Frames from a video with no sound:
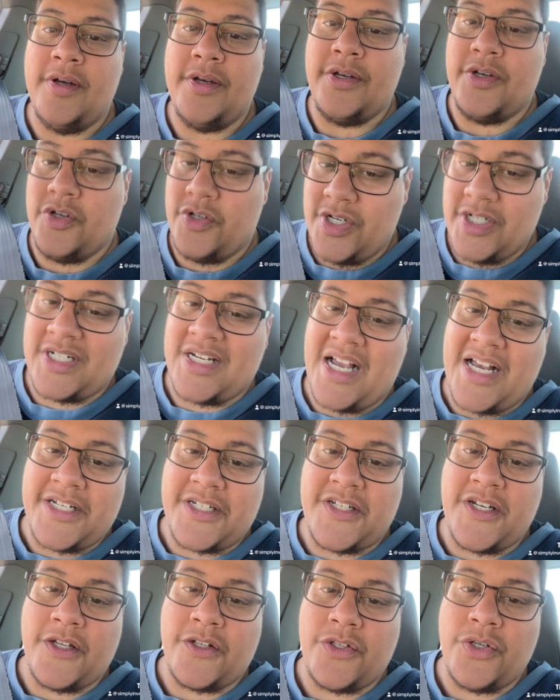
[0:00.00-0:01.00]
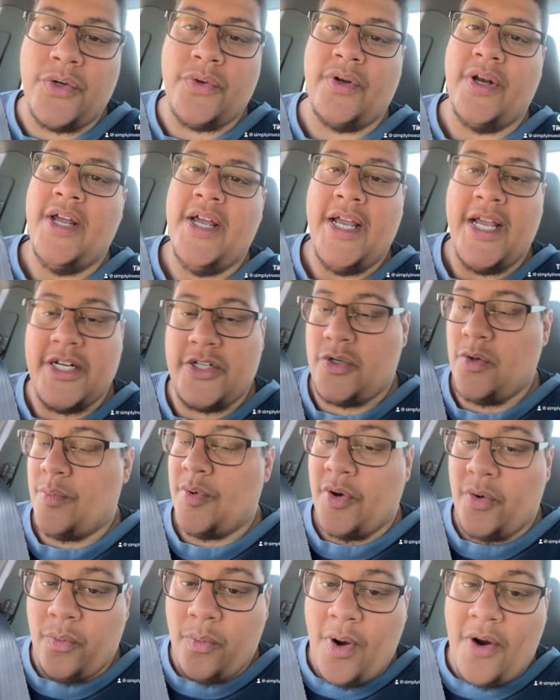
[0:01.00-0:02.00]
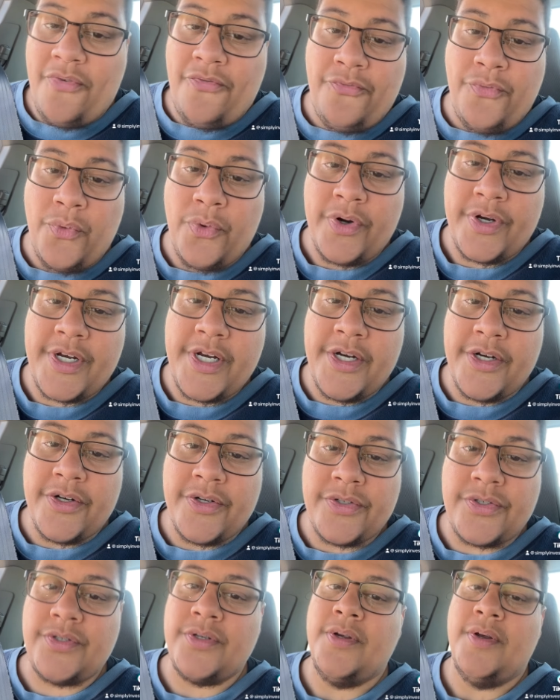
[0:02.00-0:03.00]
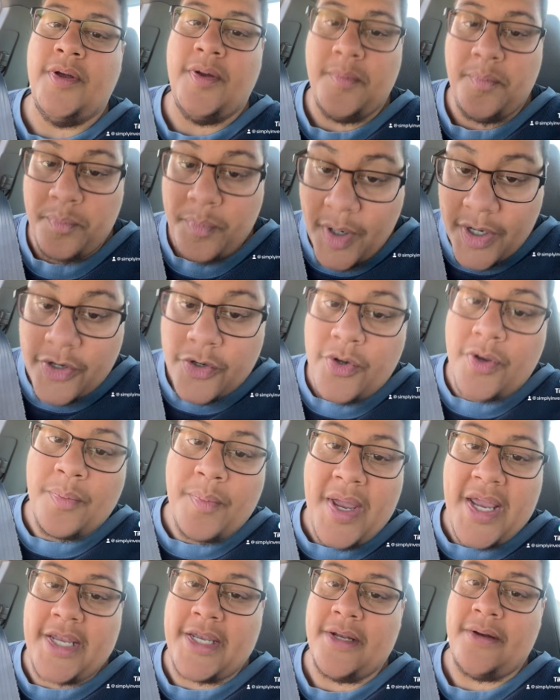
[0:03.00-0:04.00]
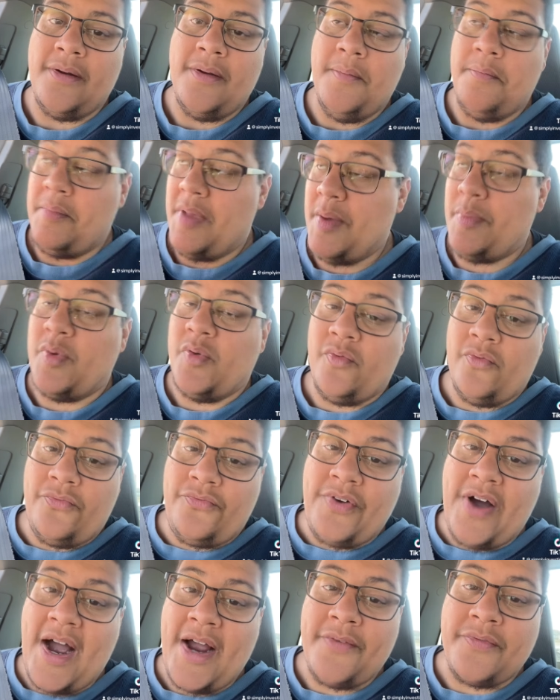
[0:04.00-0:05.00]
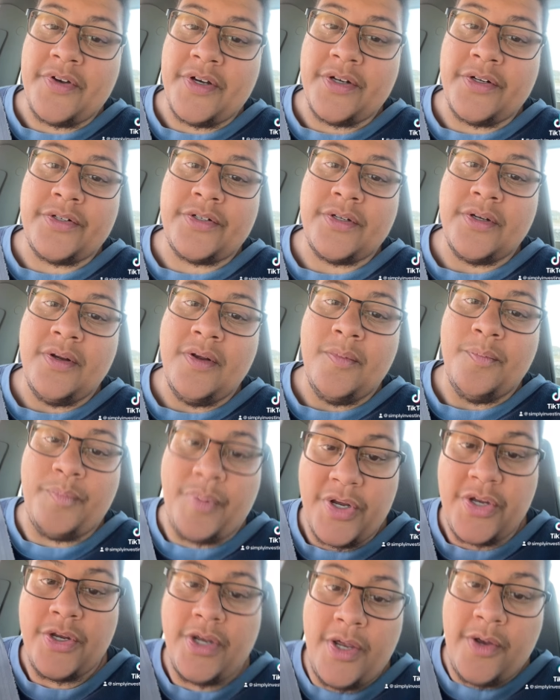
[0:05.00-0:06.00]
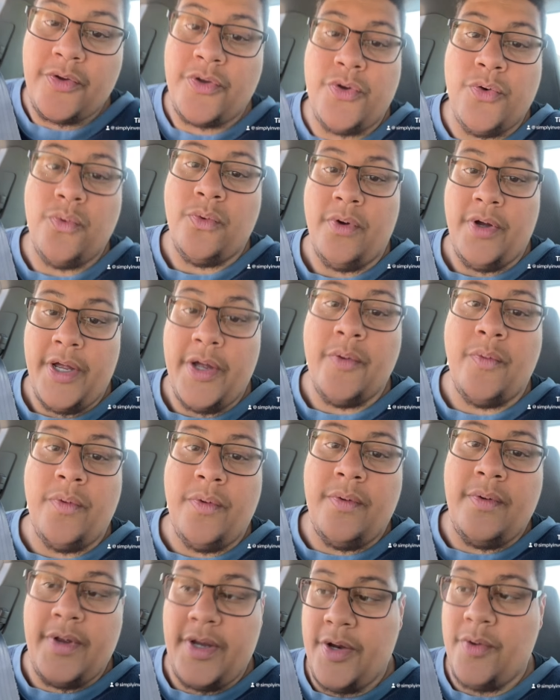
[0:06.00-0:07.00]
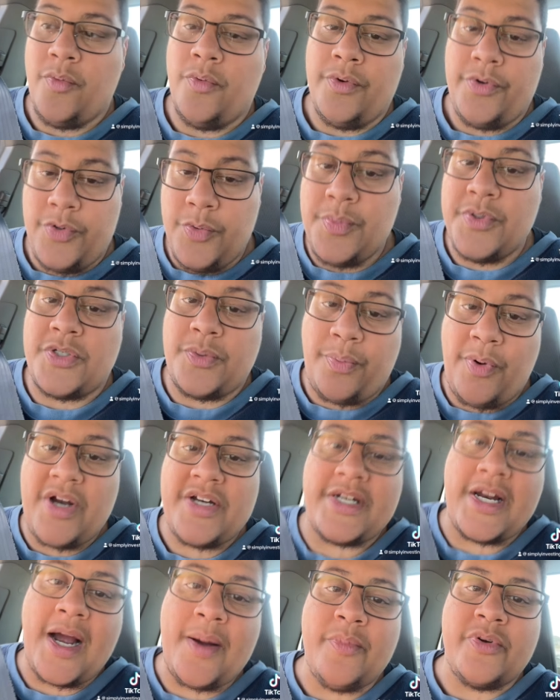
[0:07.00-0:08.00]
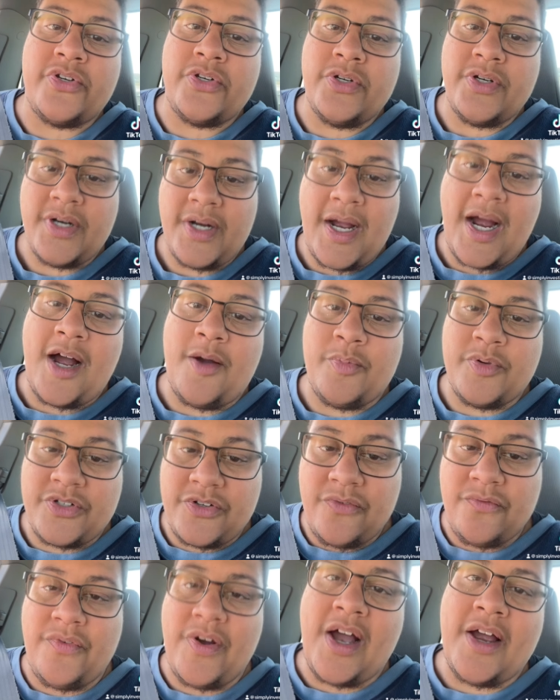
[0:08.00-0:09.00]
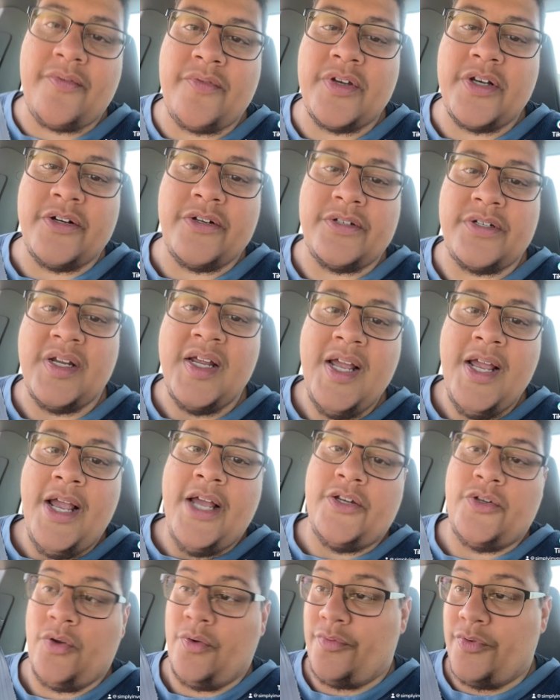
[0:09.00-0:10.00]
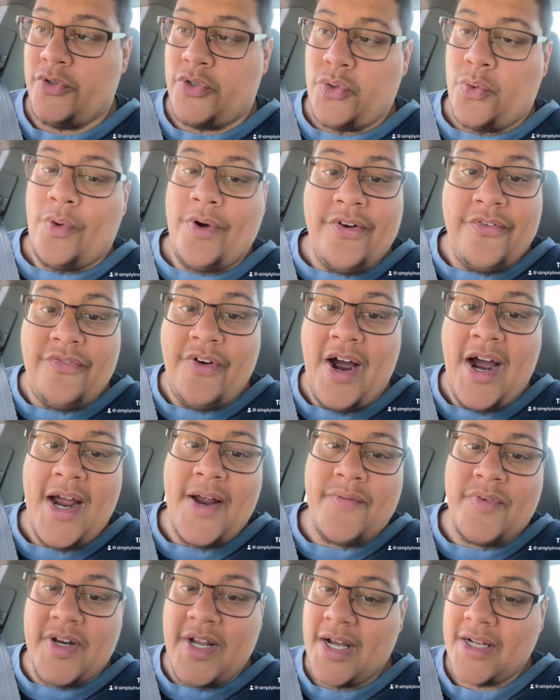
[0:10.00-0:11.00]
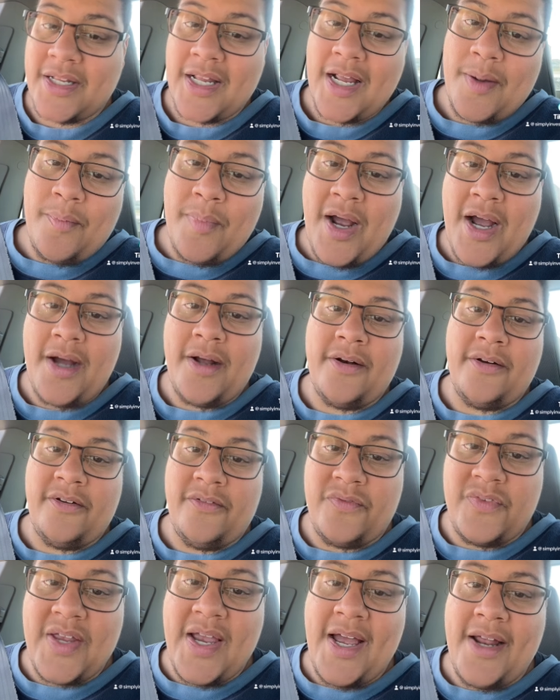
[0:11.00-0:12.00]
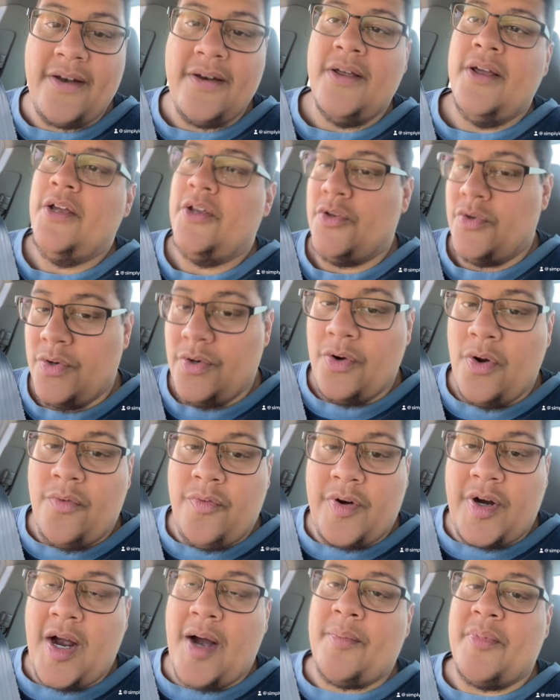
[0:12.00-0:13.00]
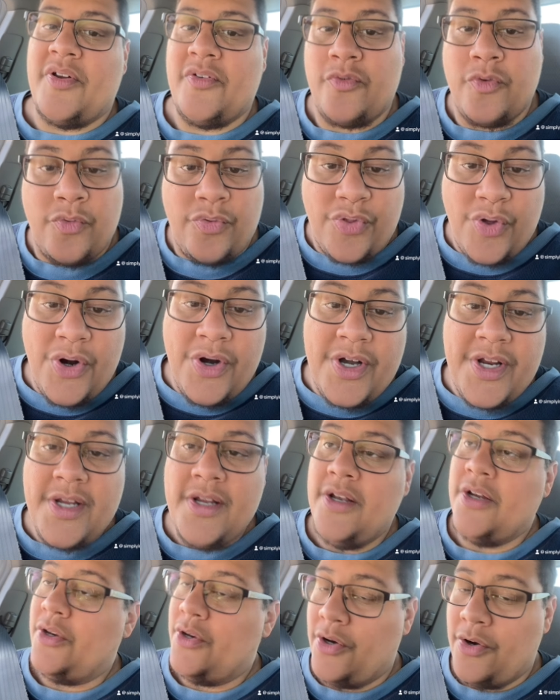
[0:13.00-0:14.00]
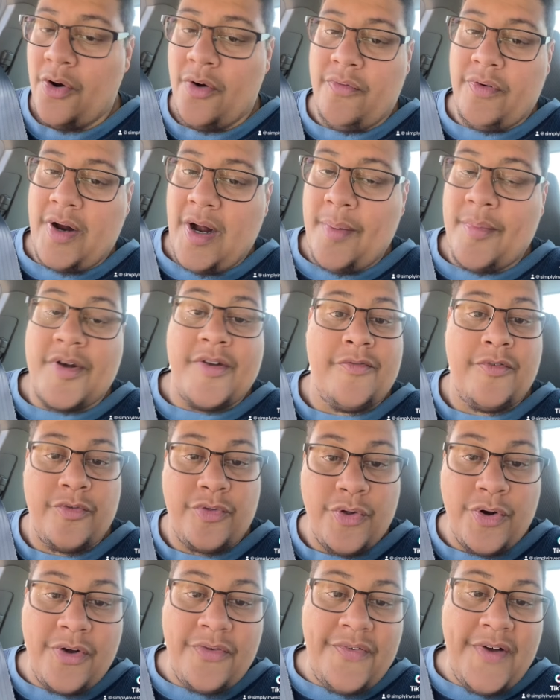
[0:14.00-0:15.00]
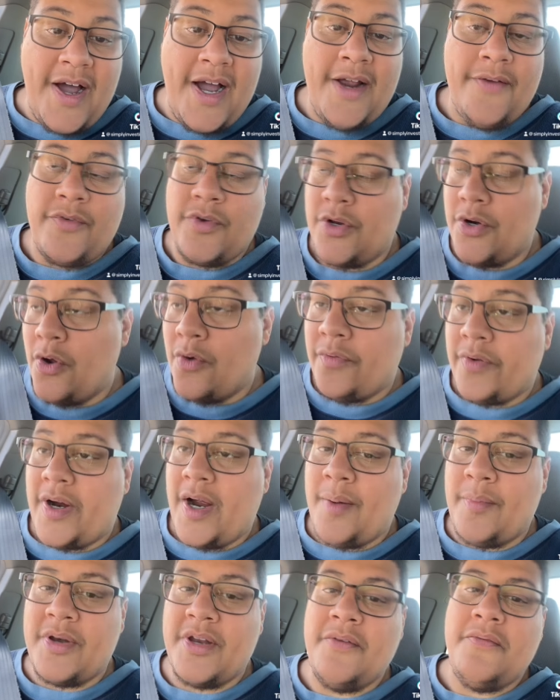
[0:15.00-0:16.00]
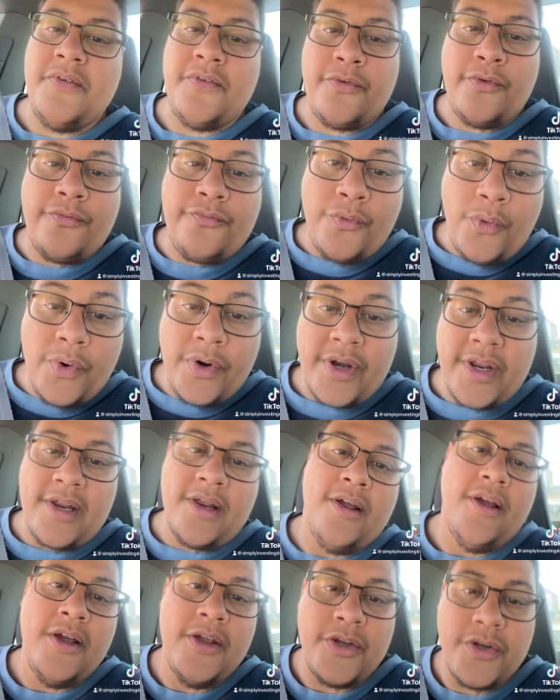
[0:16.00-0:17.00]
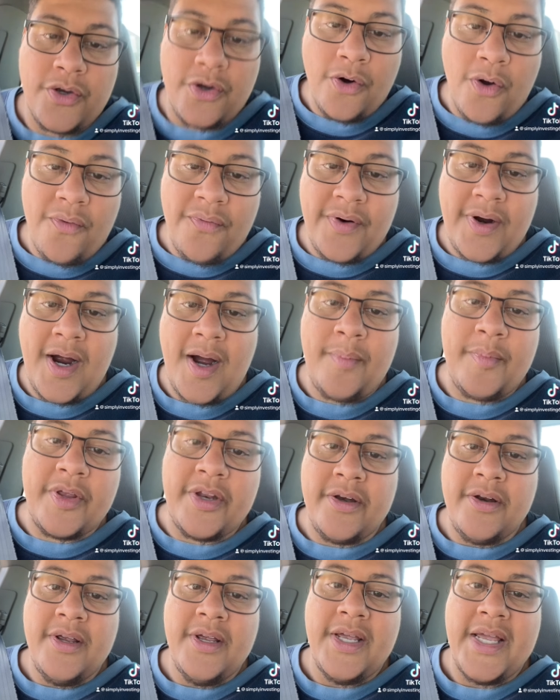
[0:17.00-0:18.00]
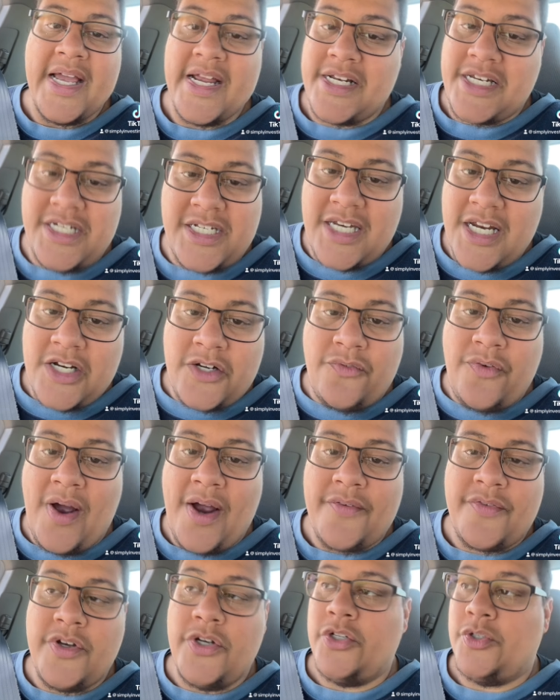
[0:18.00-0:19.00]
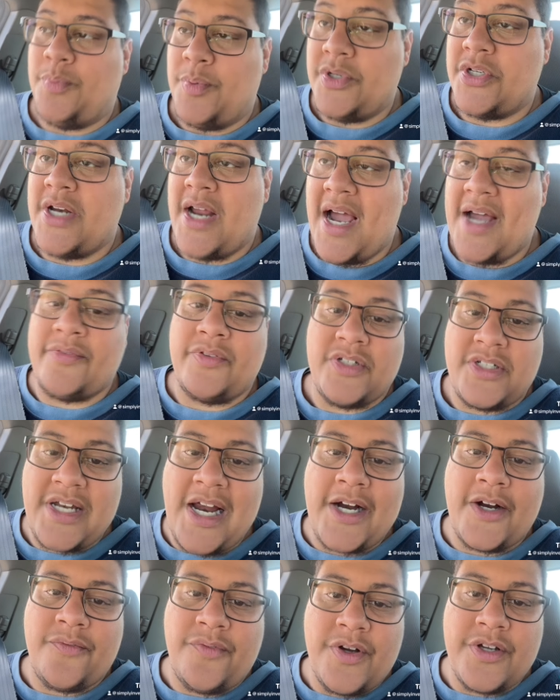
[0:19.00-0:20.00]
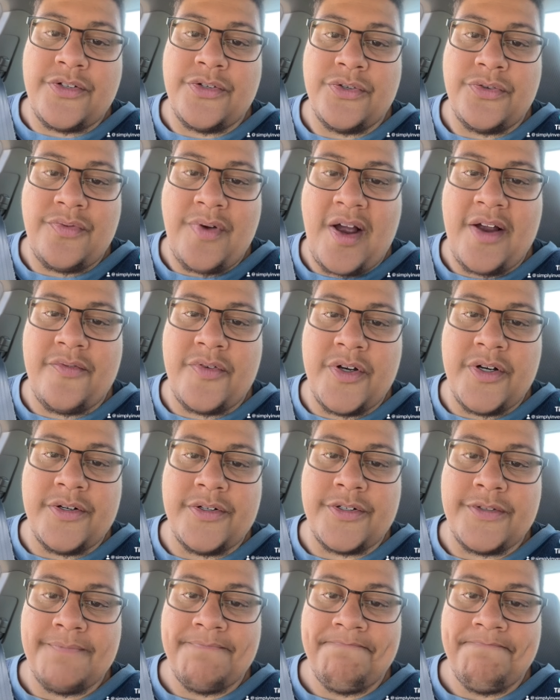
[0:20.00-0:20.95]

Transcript: You just got to stick to it. It's going to be a rough 4 years, but you can make it. Maybe even 5 years, But you'll be surprised at how much you can accomplish in 5 years. So if you're 25 and you got mountain of debt, you can overcome it. If you're 30, you can overcome it. If you're 35, you can overcome it. Even if you're 40, you can overcome it. It just takes 5 years, but you have to sacrifice those 5 years.